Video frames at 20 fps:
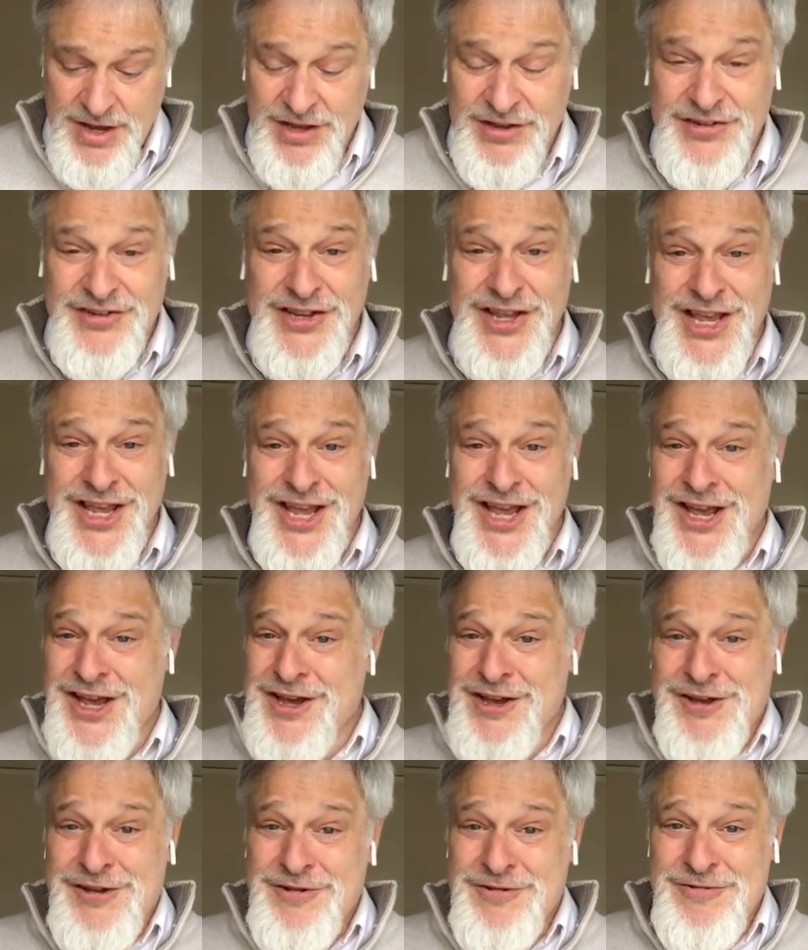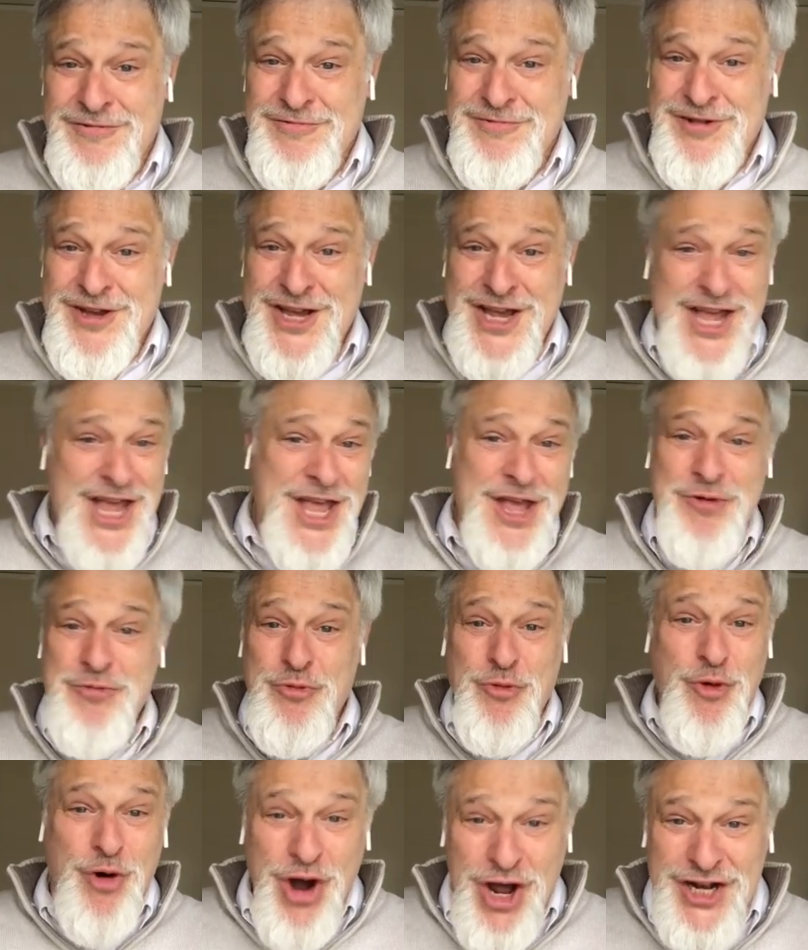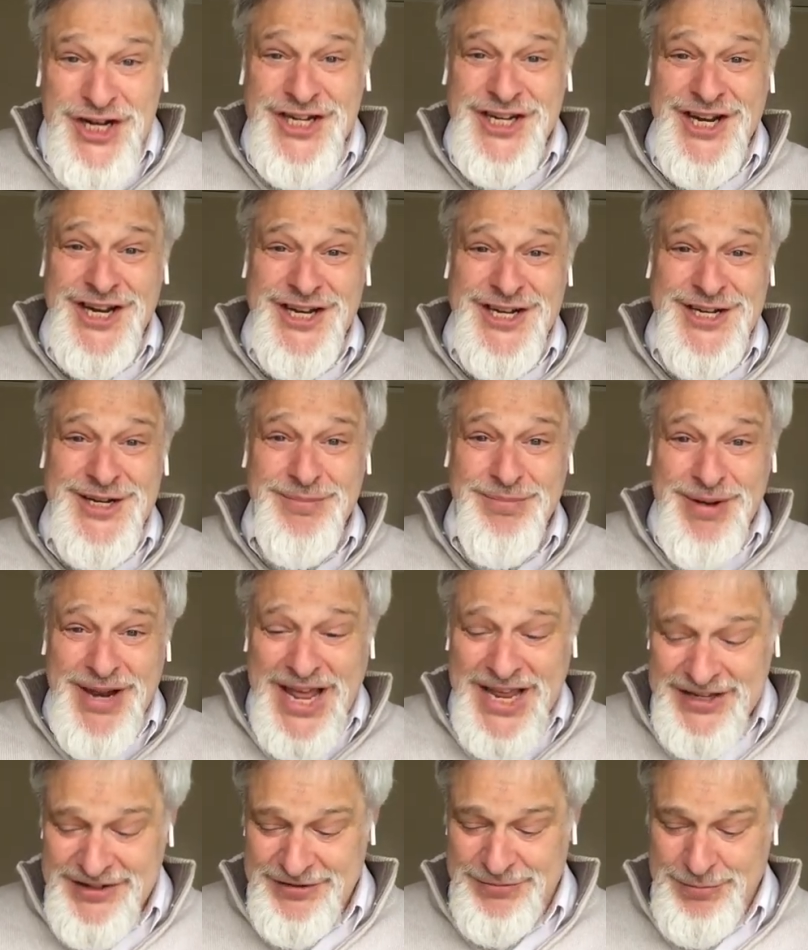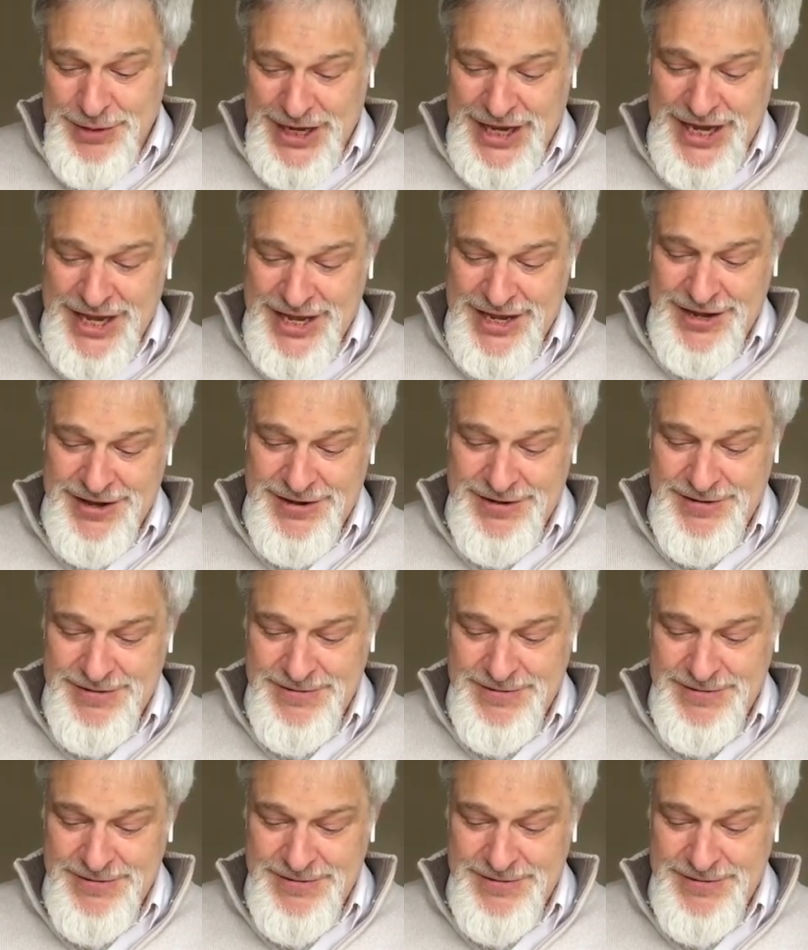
You see, he wanted to bless me,